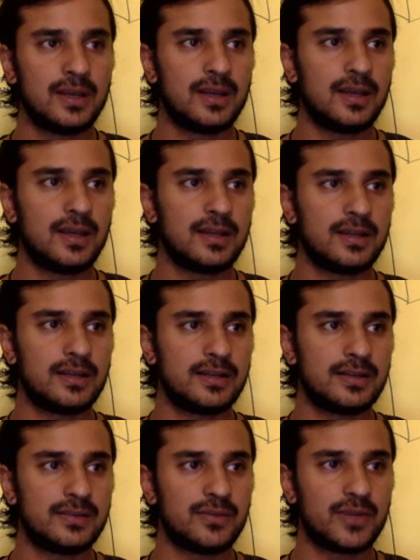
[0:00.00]

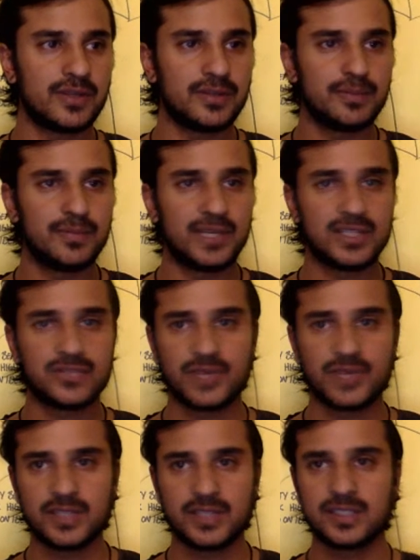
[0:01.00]
And one of the best
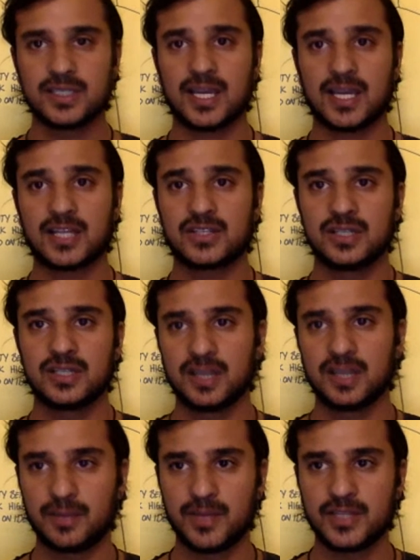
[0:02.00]
ways is actually,
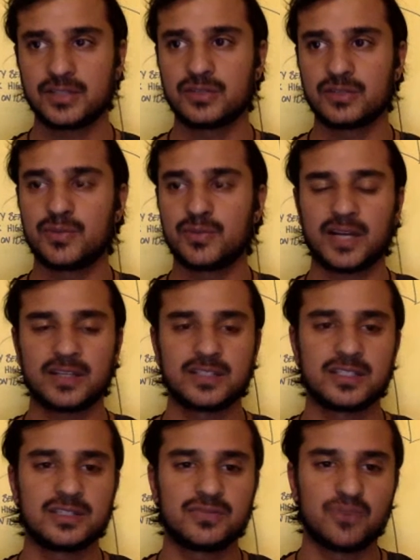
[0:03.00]
like I mentioned, to
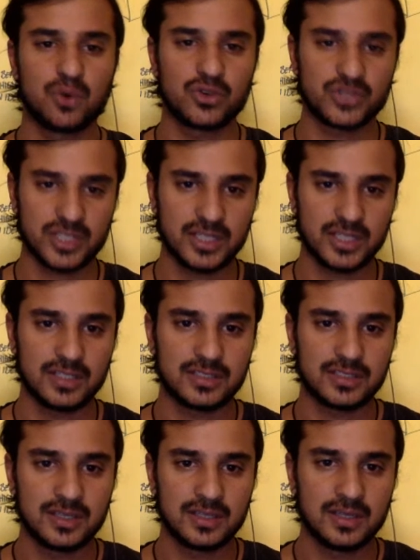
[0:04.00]
practice these 4
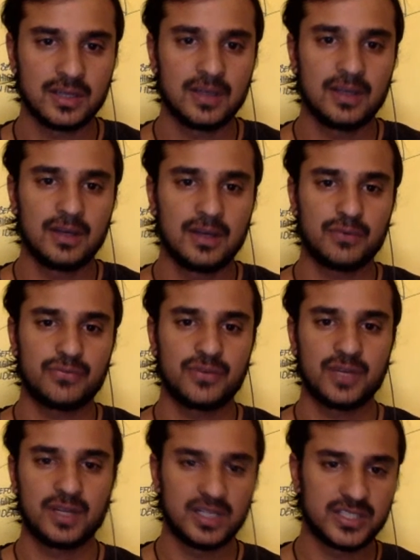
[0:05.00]
skills of
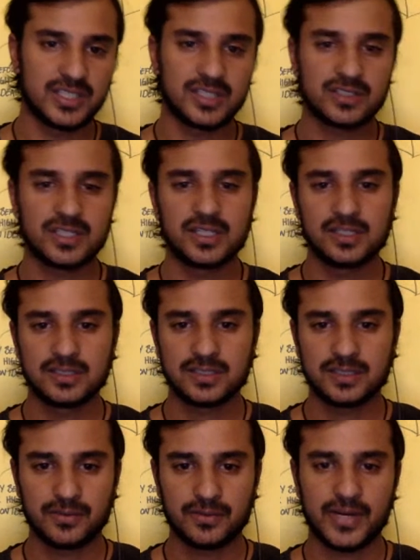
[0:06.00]
listening
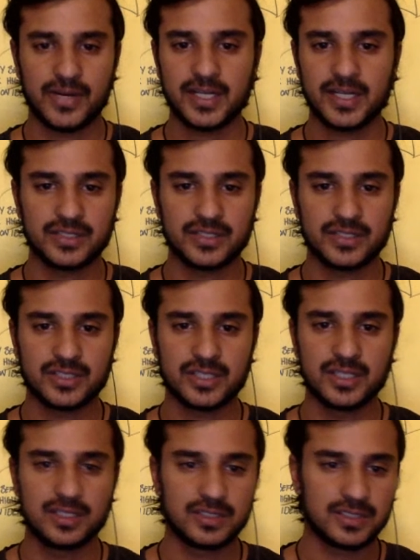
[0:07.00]
skills, writing
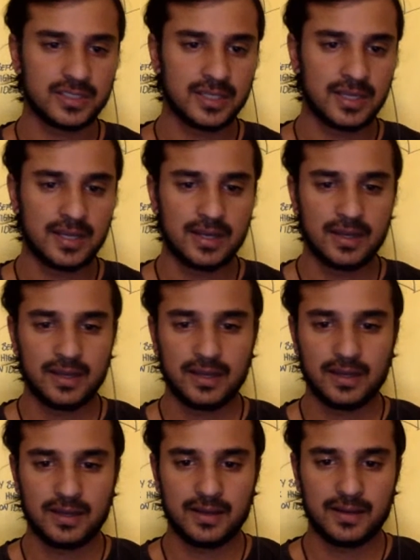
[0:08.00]
skills,
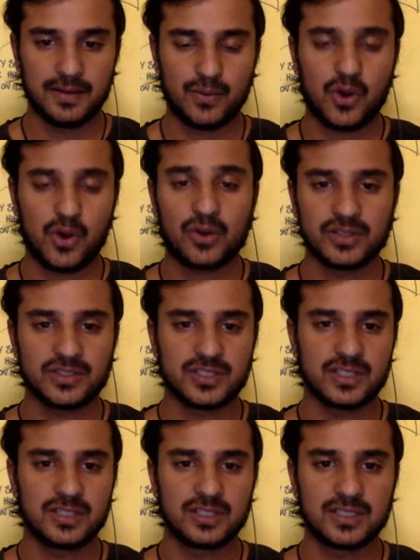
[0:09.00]
walking
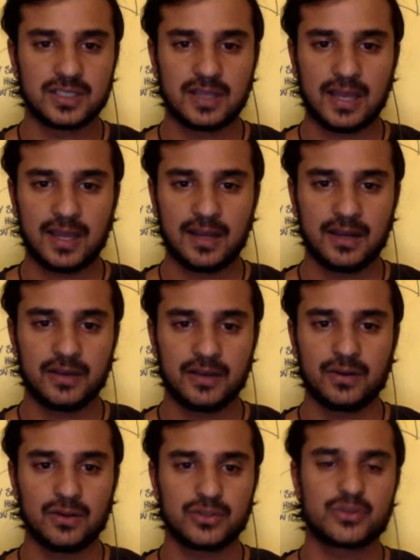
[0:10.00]
skills, and
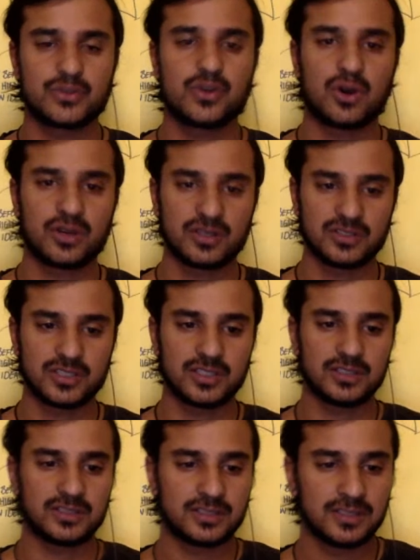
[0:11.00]
also talking
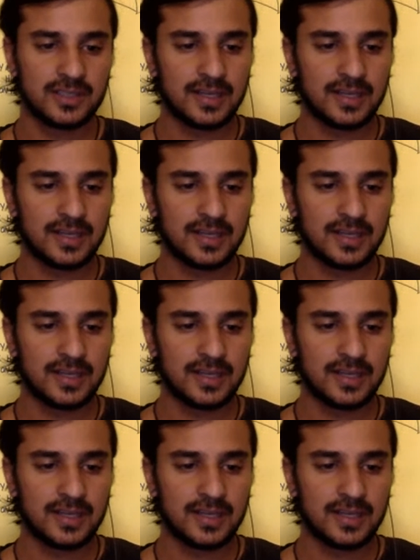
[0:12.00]
skills.